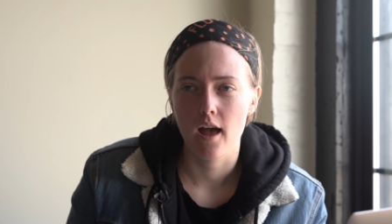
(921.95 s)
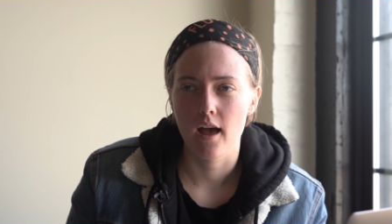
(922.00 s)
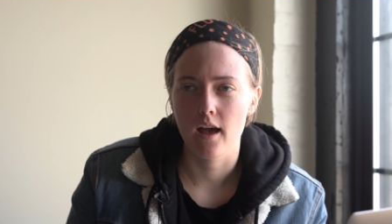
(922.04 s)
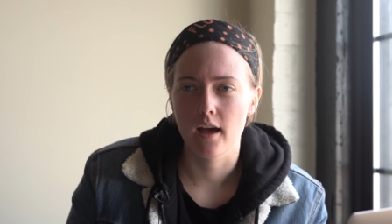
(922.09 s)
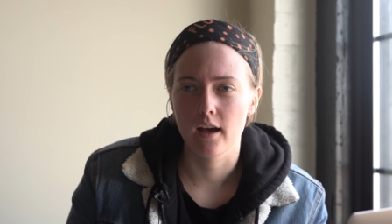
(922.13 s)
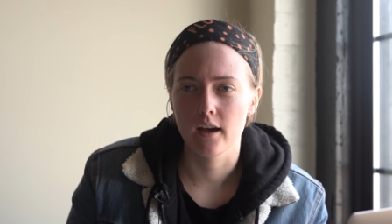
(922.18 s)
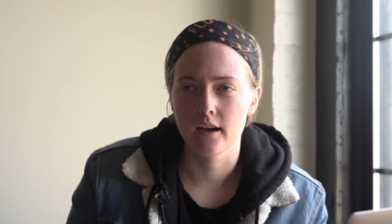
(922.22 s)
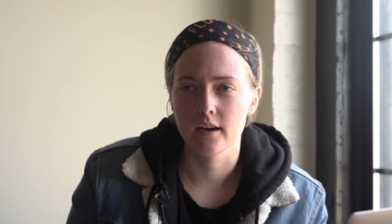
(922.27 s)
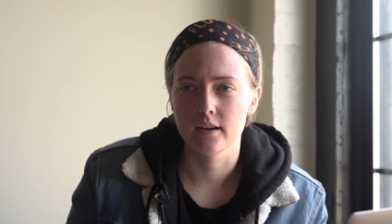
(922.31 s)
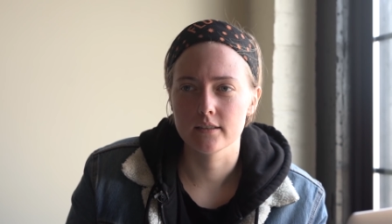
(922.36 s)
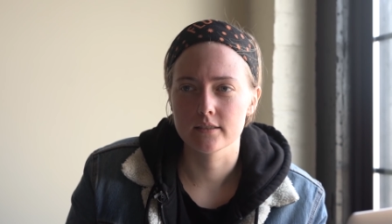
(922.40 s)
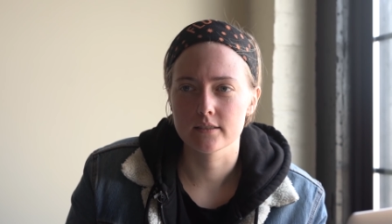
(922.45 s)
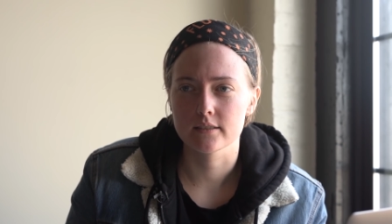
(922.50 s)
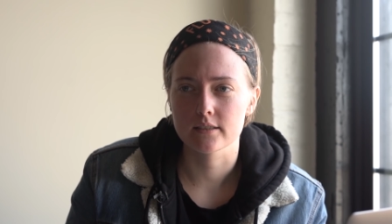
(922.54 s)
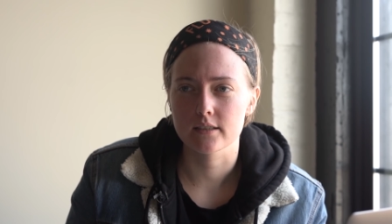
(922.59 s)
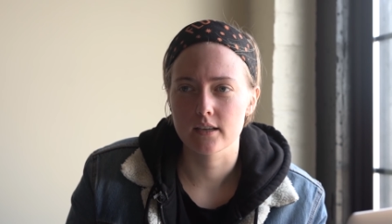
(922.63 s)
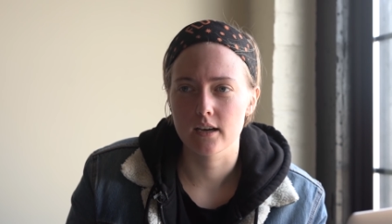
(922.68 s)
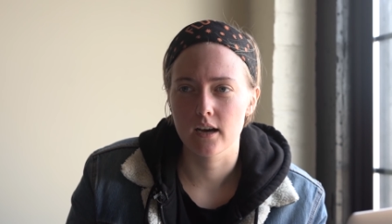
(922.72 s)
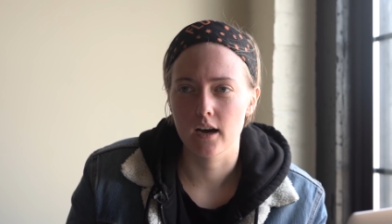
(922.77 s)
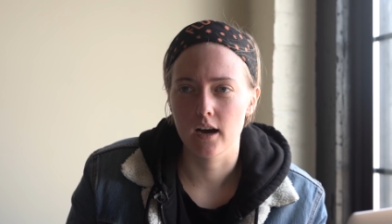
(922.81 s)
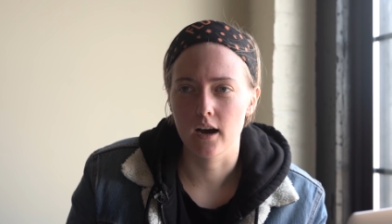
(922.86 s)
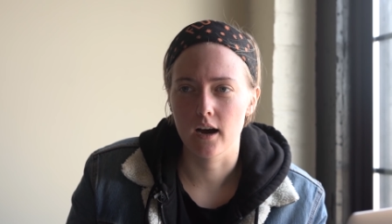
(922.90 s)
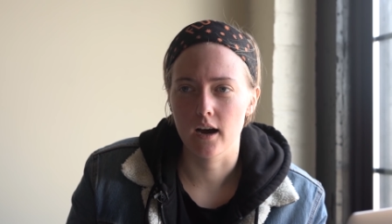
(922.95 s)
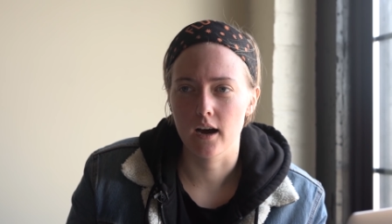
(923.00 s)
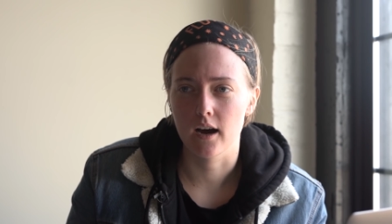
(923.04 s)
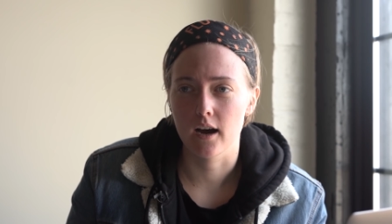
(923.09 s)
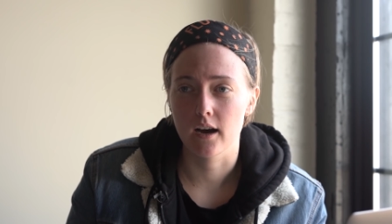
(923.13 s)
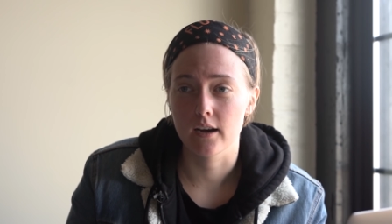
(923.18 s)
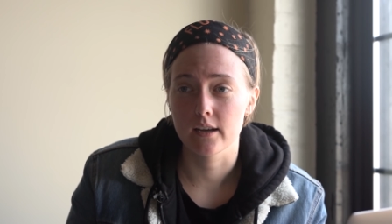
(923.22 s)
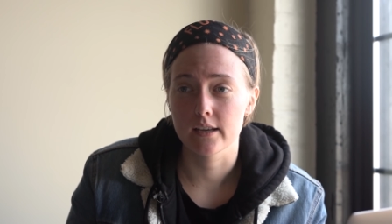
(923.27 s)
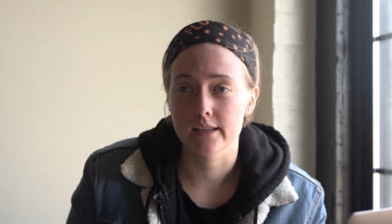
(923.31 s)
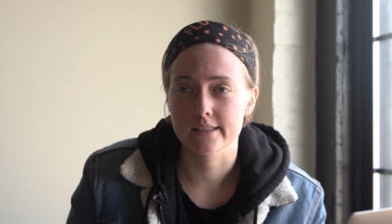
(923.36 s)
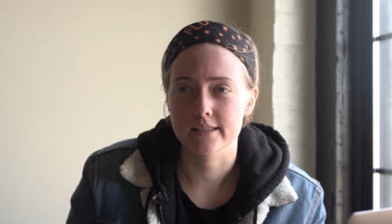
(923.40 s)
and
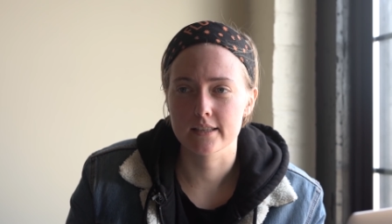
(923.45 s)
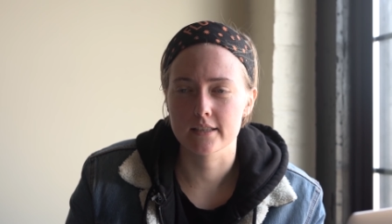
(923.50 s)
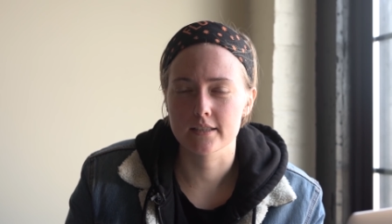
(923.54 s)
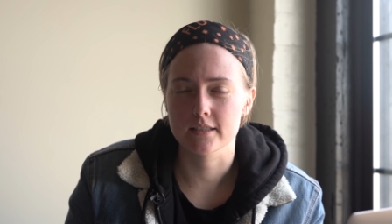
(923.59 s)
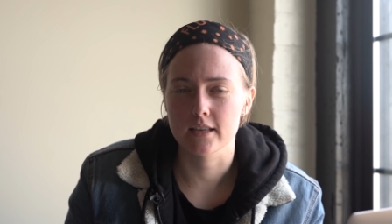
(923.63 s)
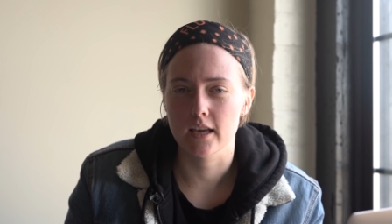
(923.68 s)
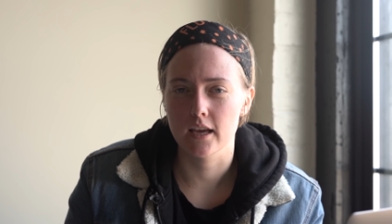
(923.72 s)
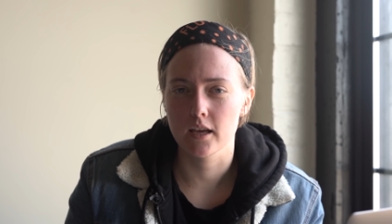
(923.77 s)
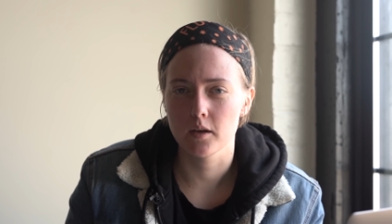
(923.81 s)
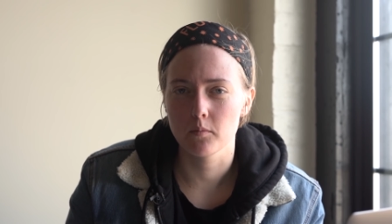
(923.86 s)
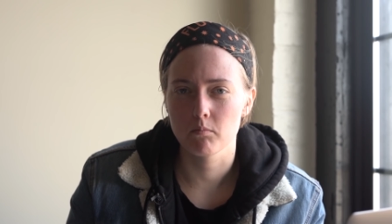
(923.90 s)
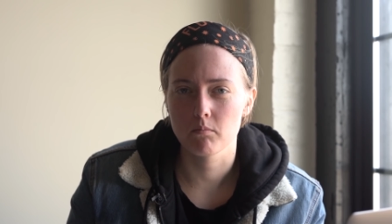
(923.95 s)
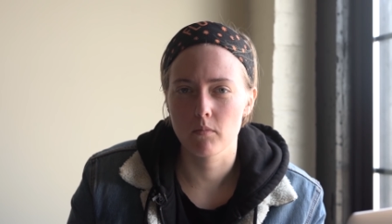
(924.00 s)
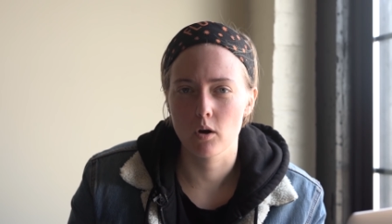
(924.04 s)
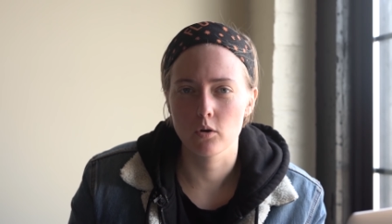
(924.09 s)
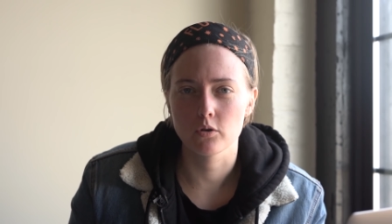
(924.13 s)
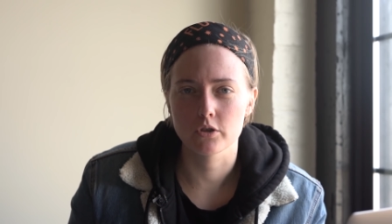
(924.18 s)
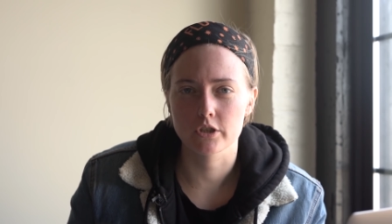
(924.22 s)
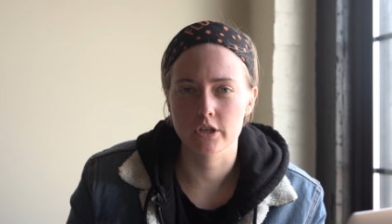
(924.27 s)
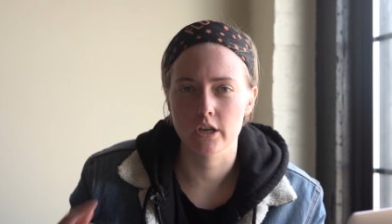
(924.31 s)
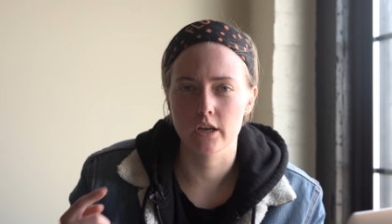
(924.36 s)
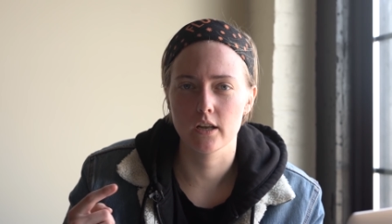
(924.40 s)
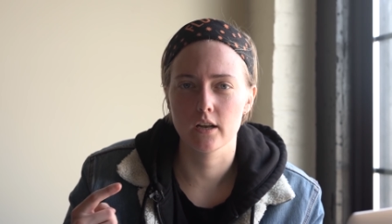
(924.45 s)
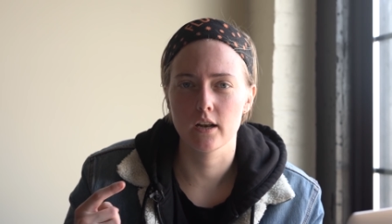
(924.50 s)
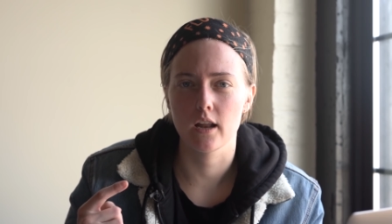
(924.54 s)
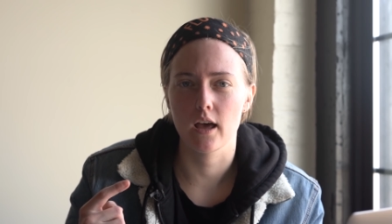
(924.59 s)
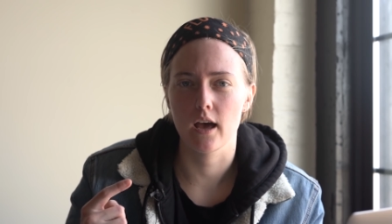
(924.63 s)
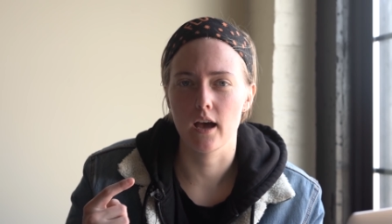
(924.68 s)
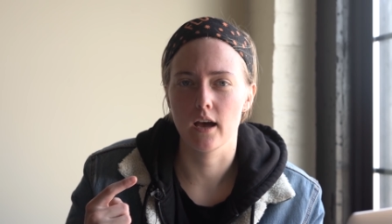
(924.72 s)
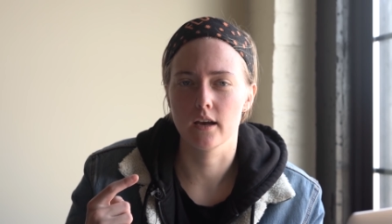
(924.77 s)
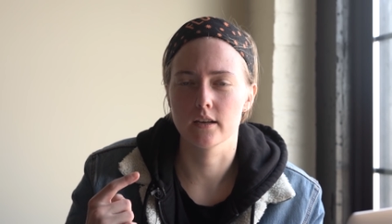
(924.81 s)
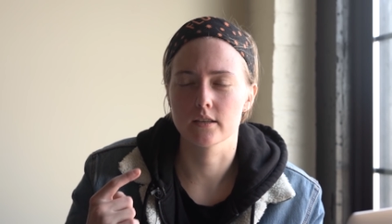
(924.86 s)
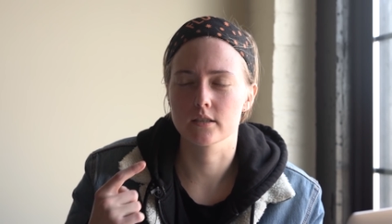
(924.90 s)
uh, it's the same motion
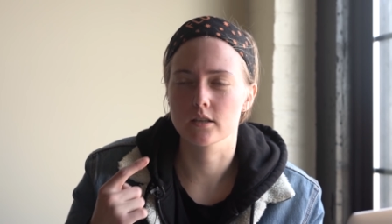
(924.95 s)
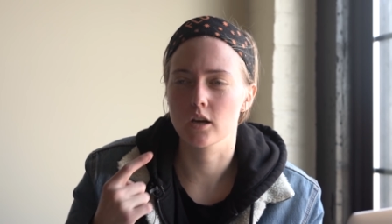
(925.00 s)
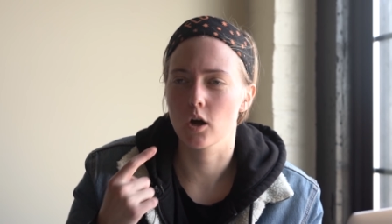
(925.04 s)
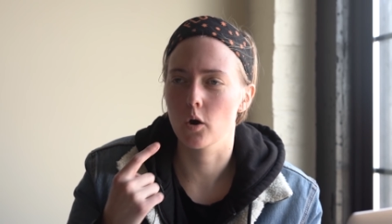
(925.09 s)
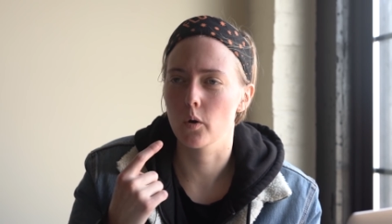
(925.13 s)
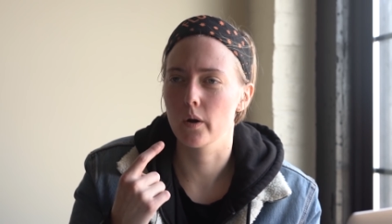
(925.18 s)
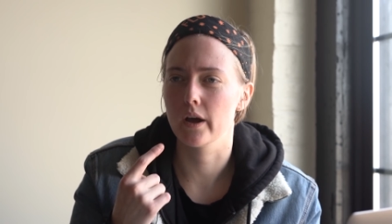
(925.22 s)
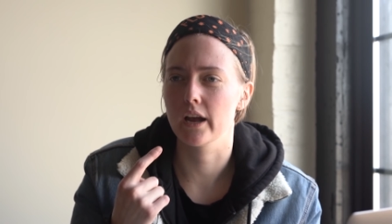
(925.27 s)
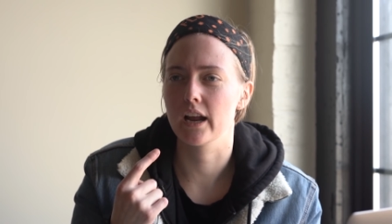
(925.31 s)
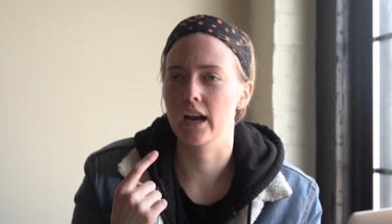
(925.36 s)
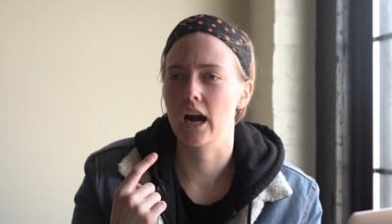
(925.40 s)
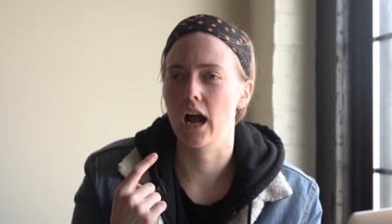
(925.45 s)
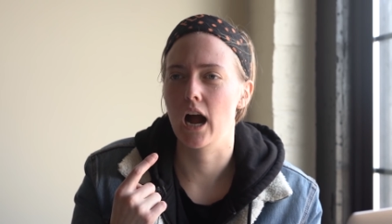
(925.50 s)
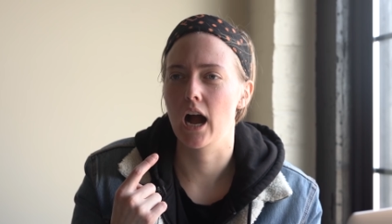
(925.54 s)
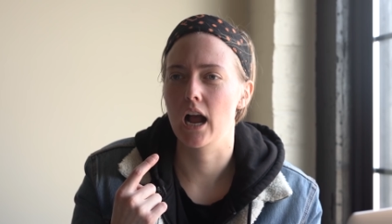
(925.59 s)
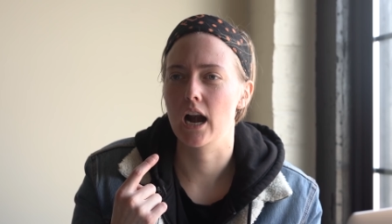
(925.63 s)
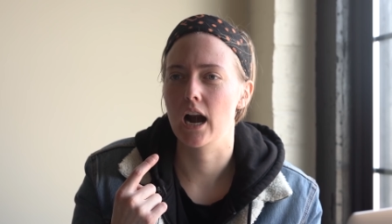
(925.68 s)
as going,